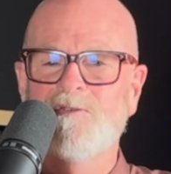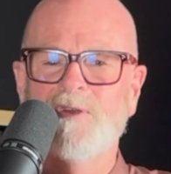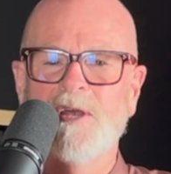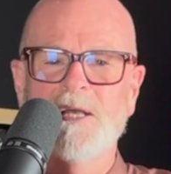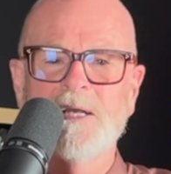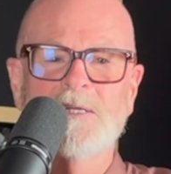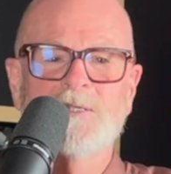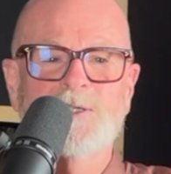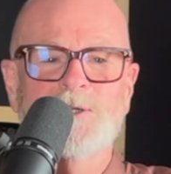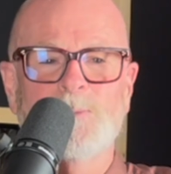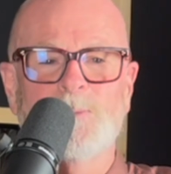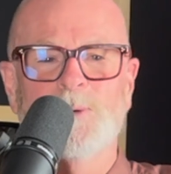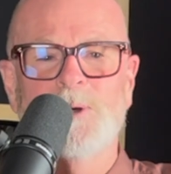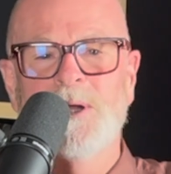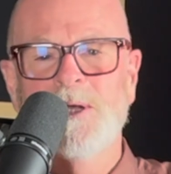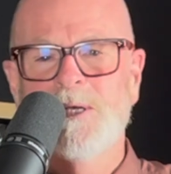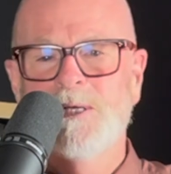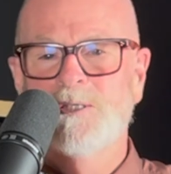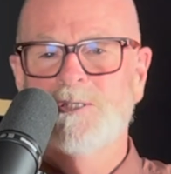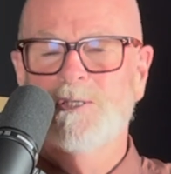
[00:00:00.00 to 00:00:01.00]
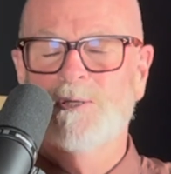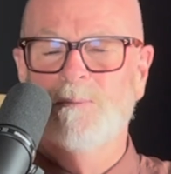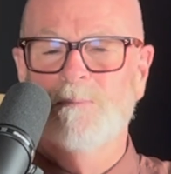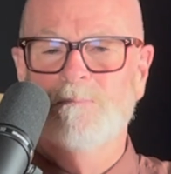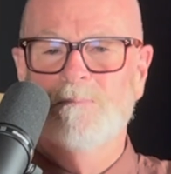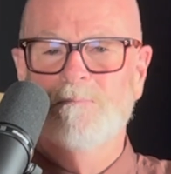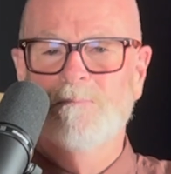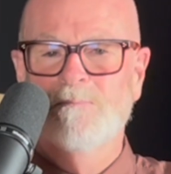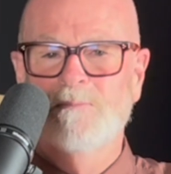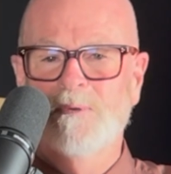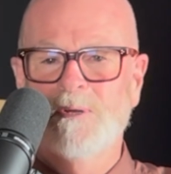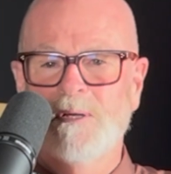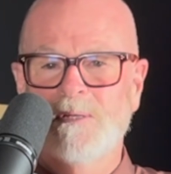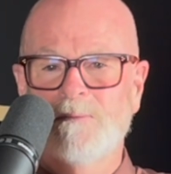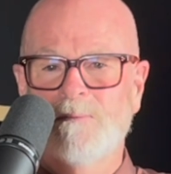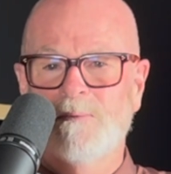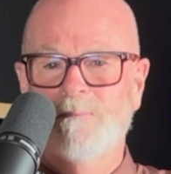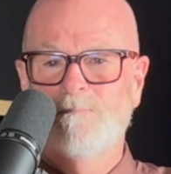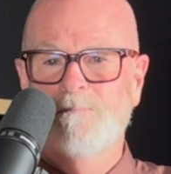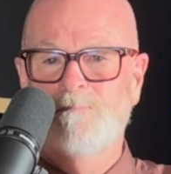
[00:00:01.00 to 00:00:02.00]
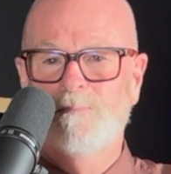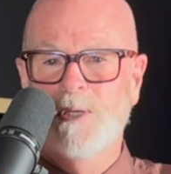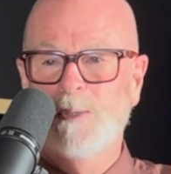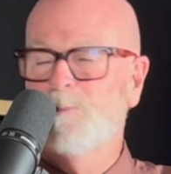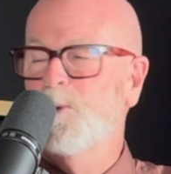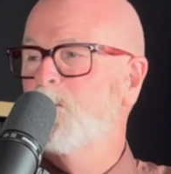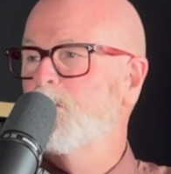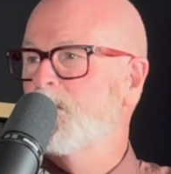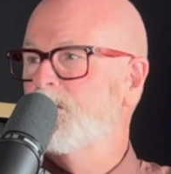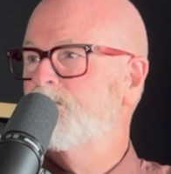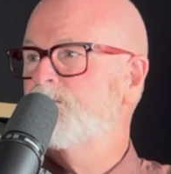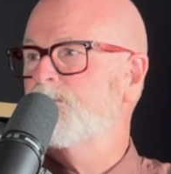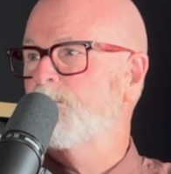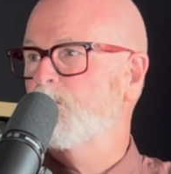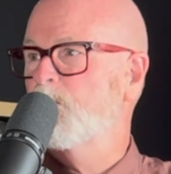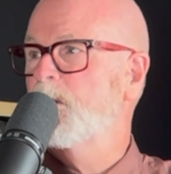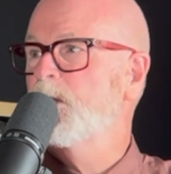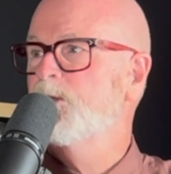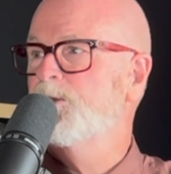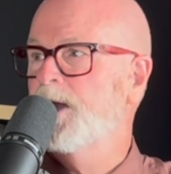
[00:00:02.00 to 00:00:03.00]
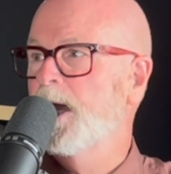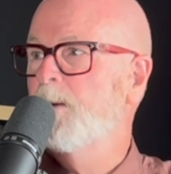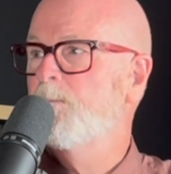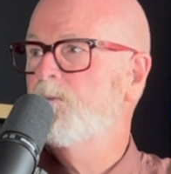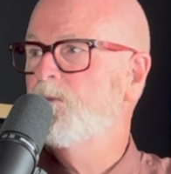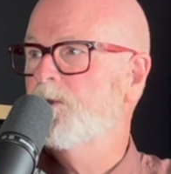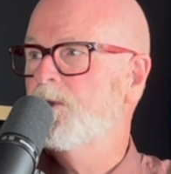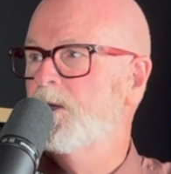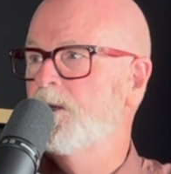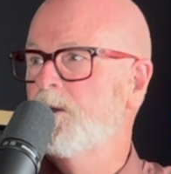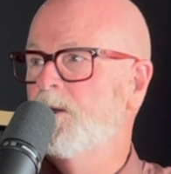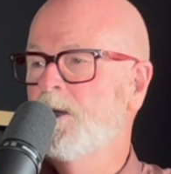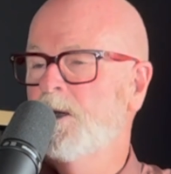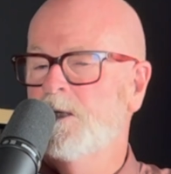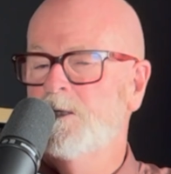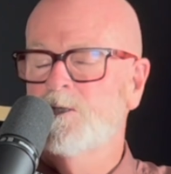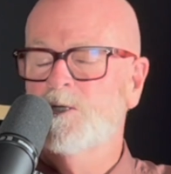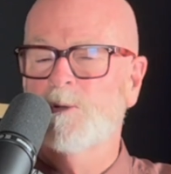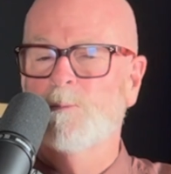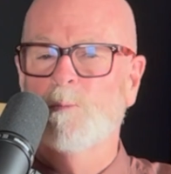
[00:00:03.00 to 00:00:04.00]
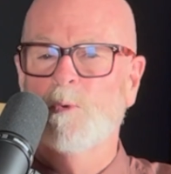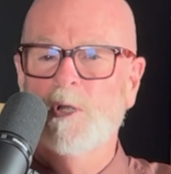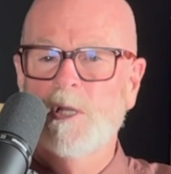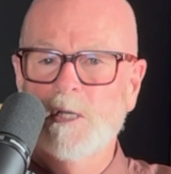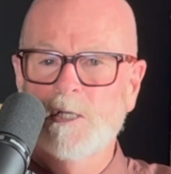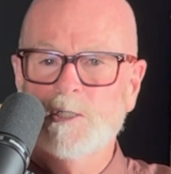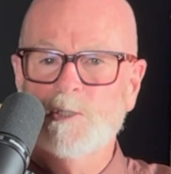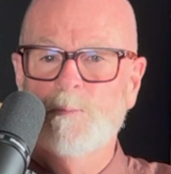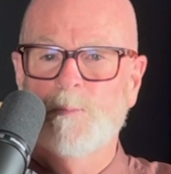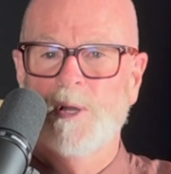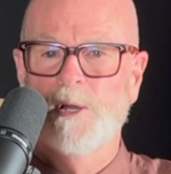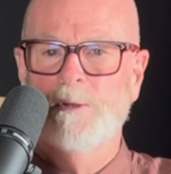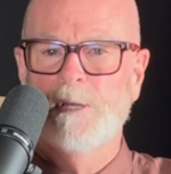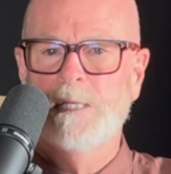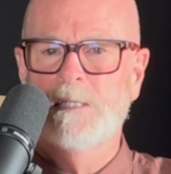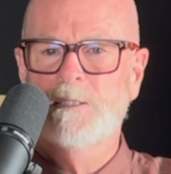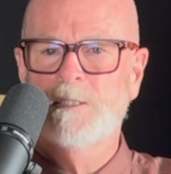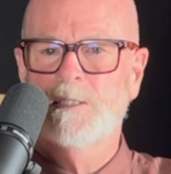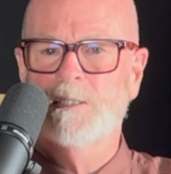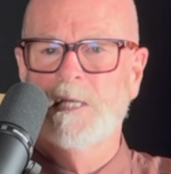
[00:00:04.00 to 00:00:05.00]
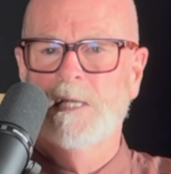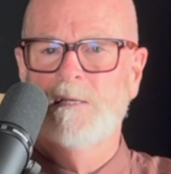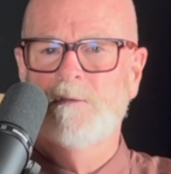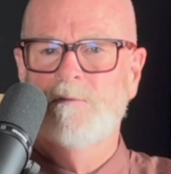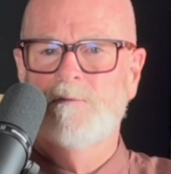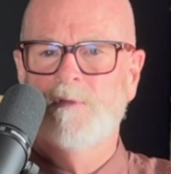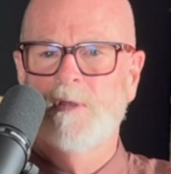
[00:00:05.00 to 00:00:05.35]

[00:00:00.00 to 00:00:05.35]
And some people with some real depth and some real experience. And